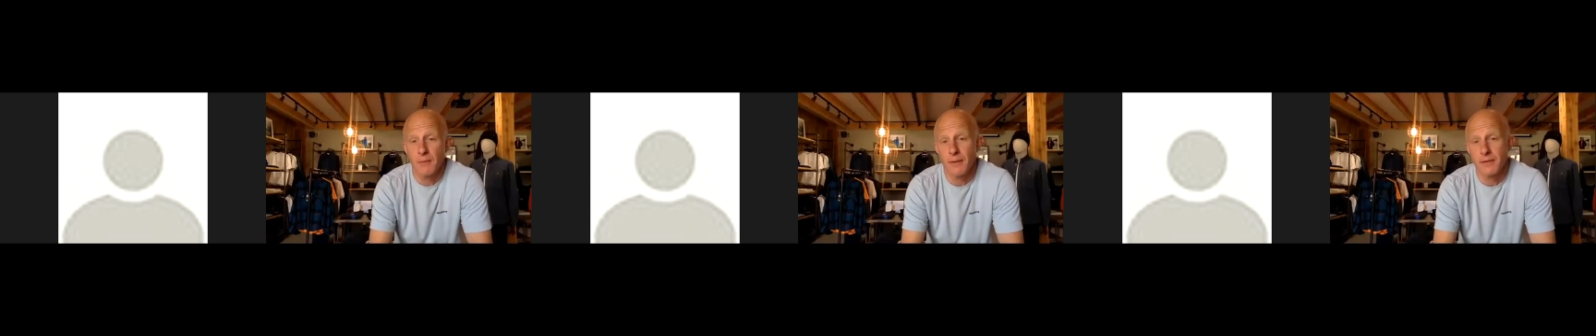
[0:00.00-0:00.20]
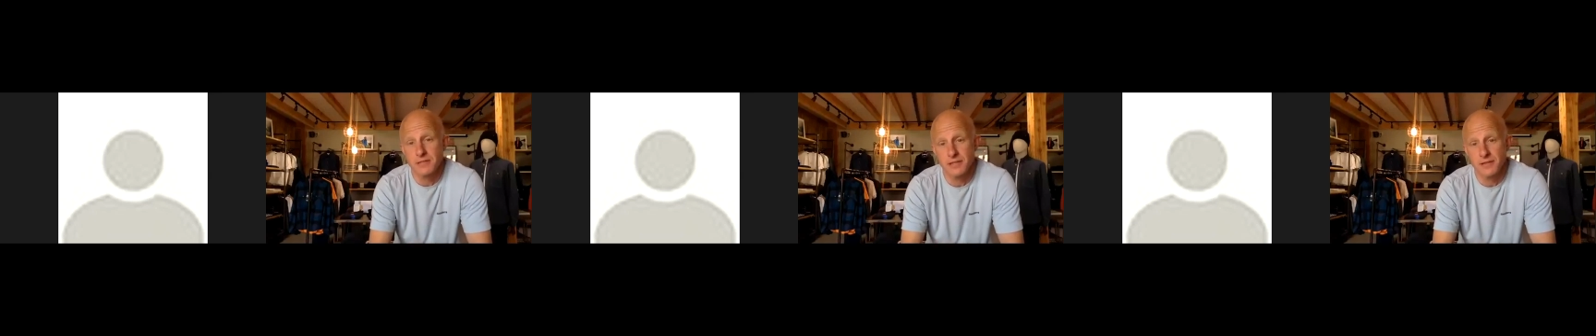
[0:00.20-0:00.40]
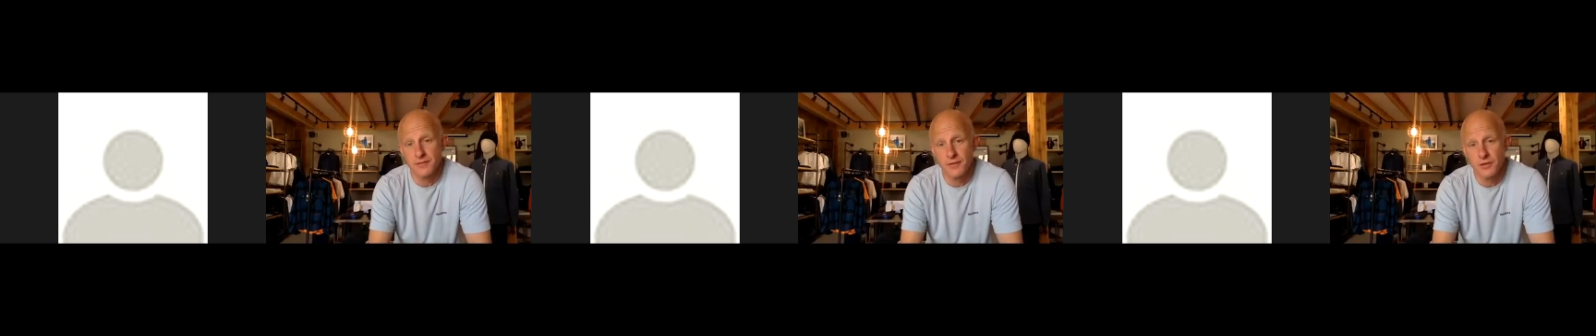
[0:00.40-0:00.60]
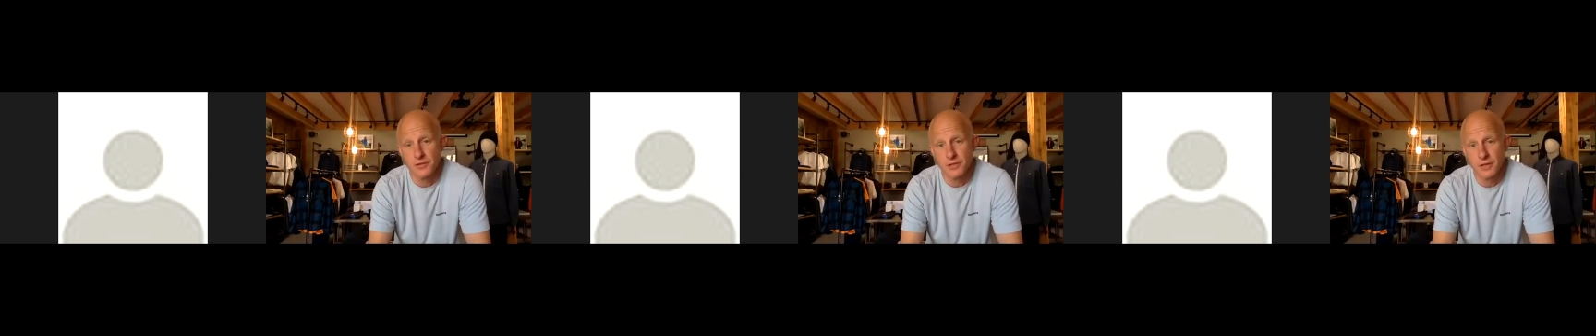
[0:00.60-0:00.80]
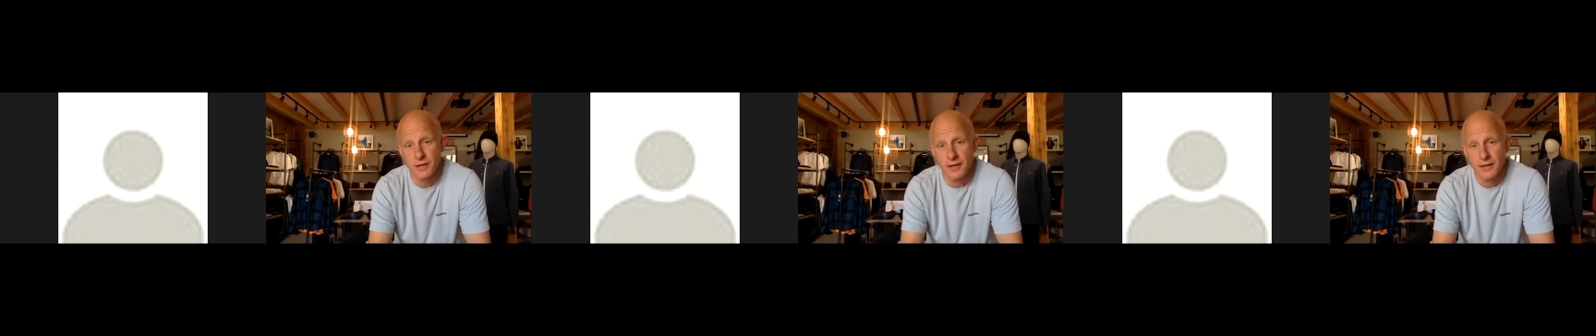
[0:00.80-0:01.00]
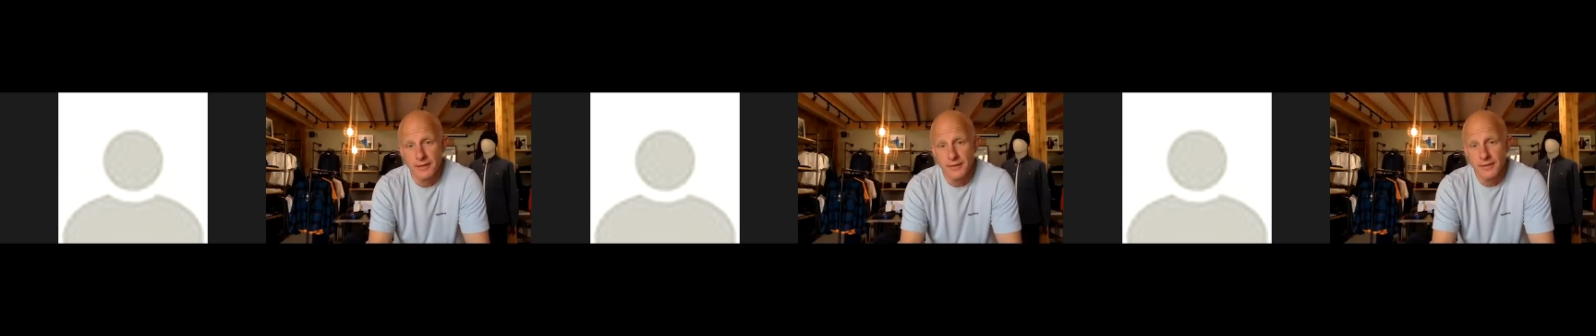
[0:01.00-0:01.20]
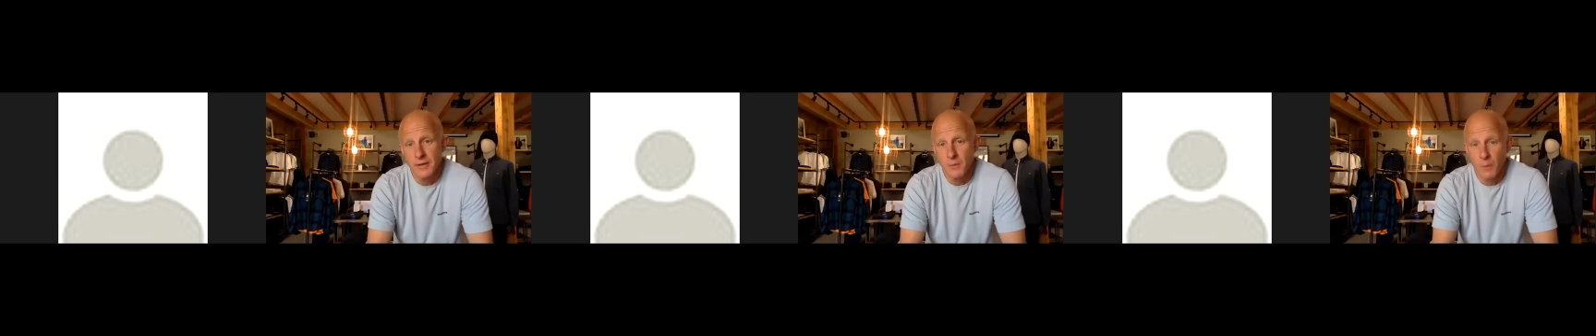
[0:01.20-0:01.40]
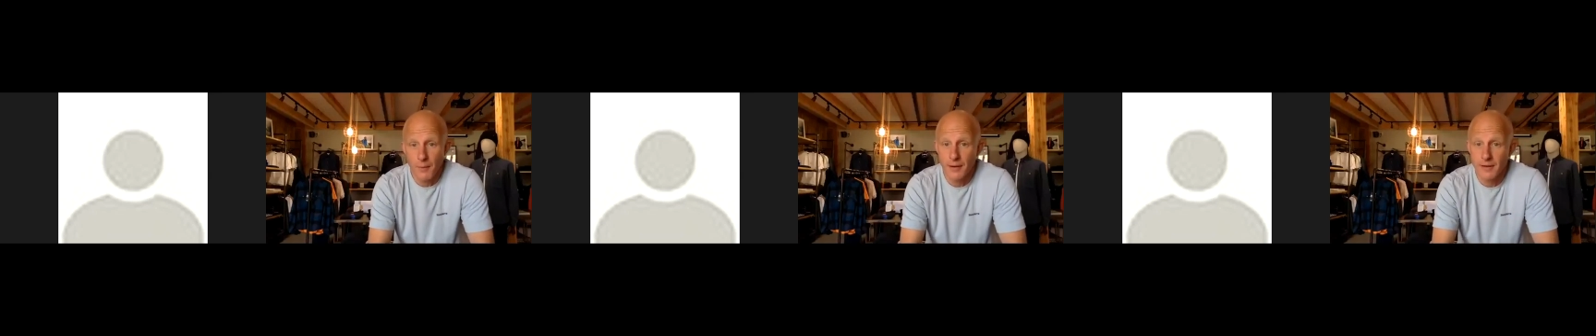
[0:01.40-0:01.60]
where is the future,
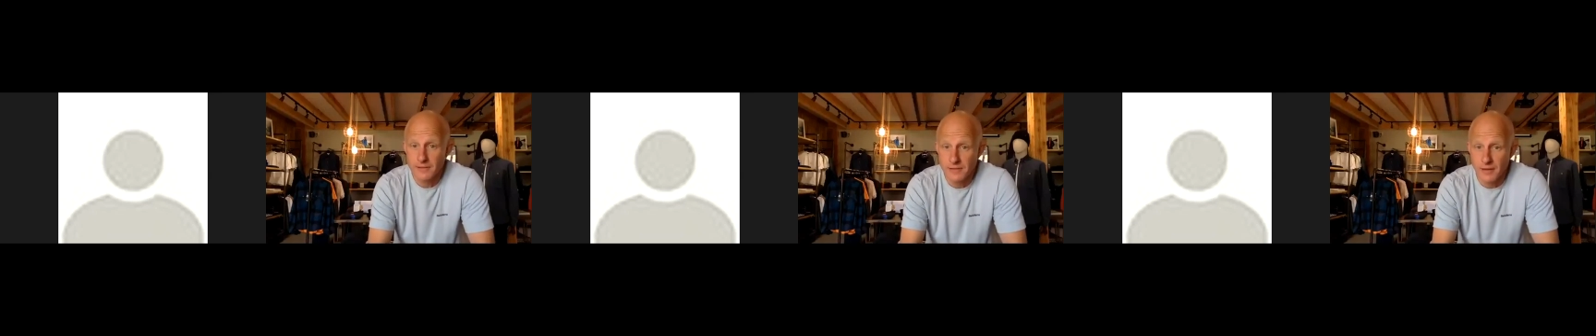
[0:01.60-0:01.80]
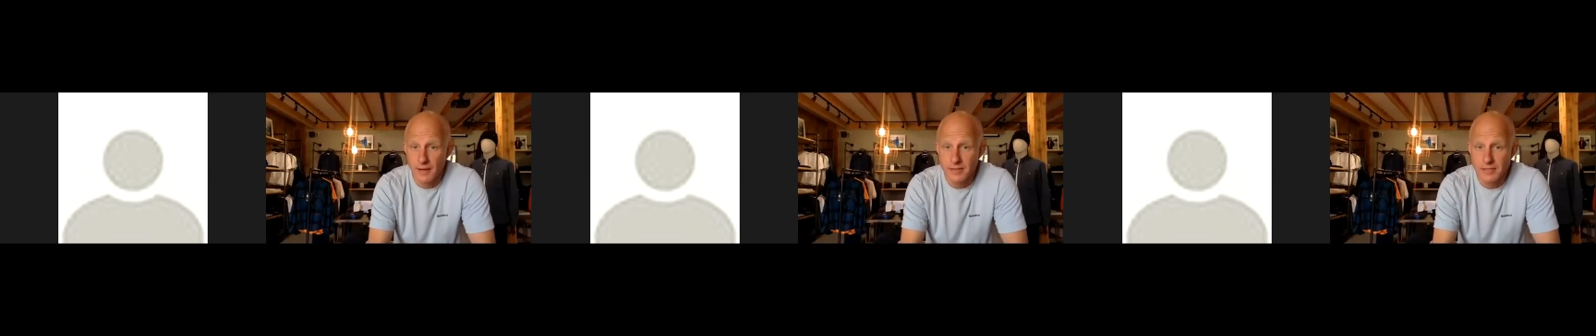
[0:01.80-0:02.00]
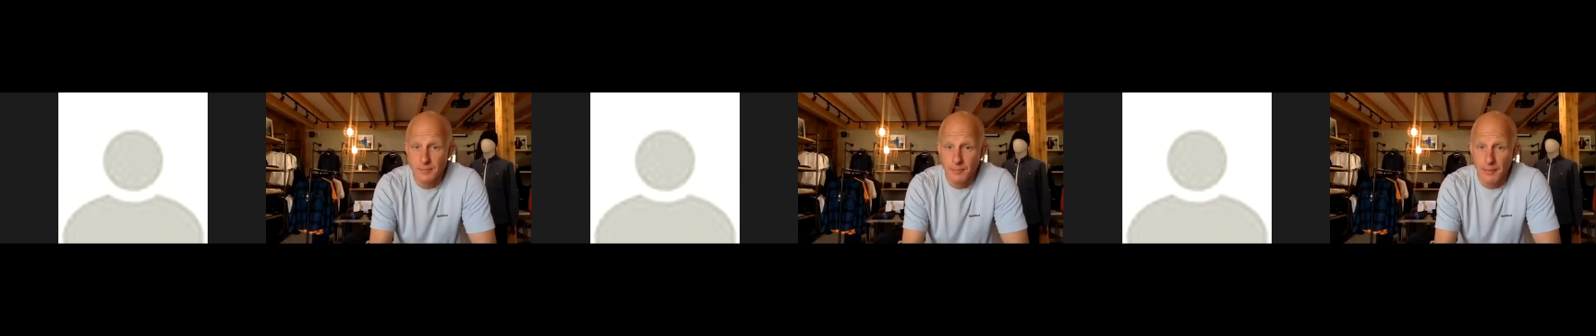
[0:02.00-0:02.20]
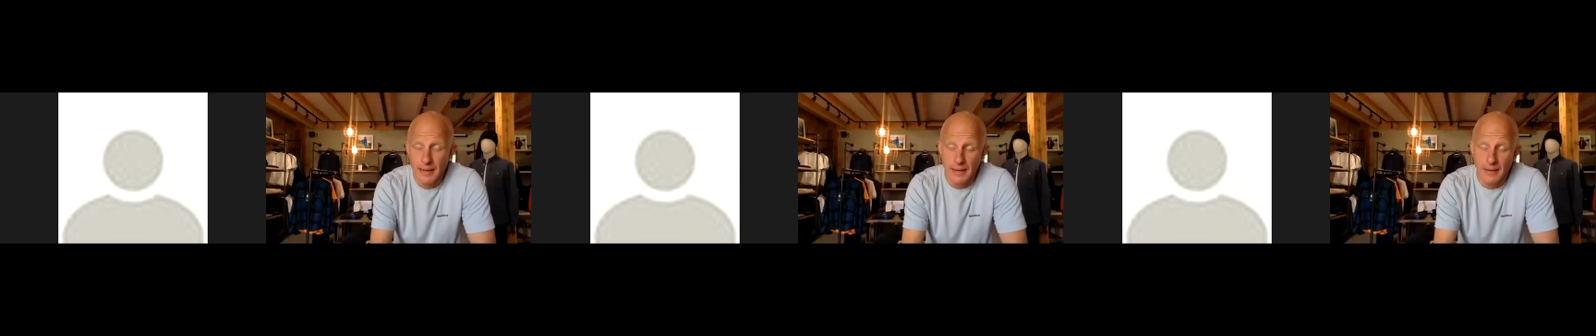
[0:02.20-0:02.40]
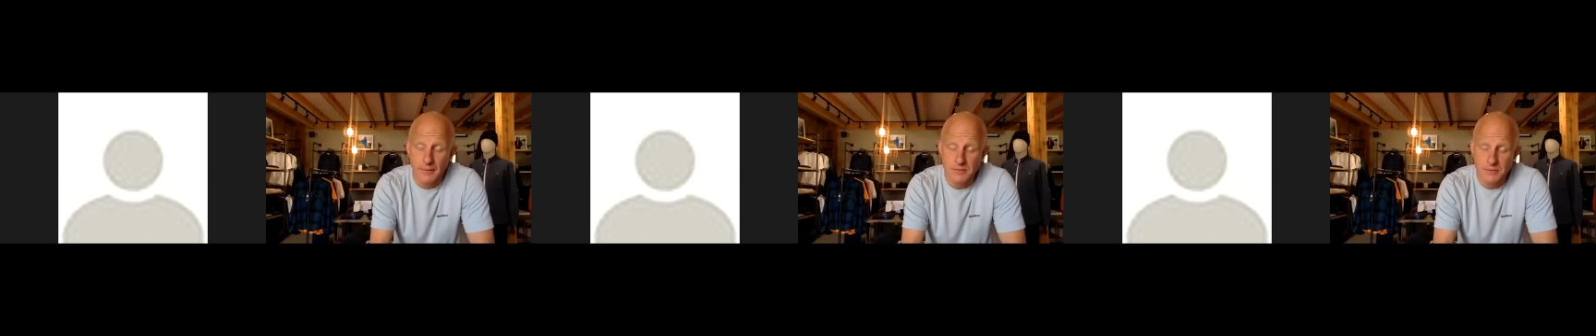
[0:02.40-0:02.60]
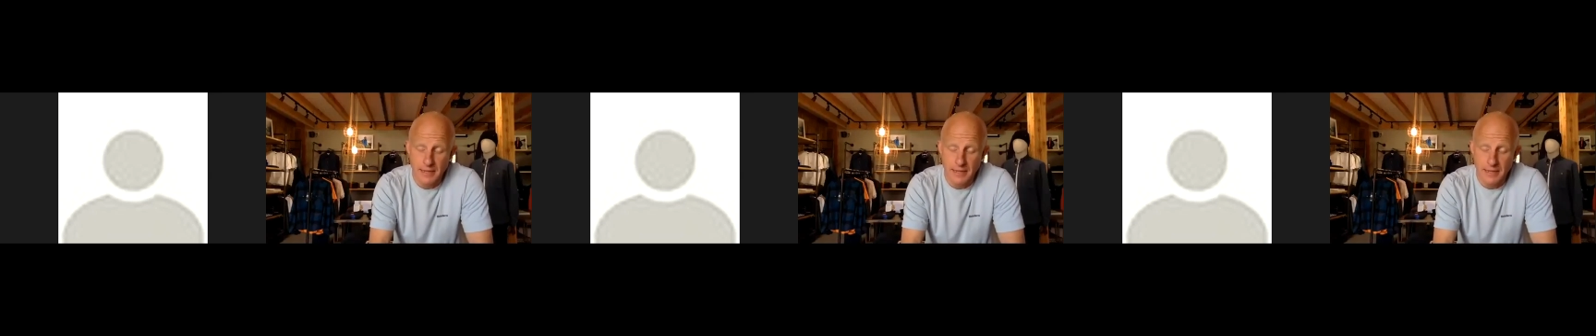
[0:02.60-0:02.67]
what we're excited about.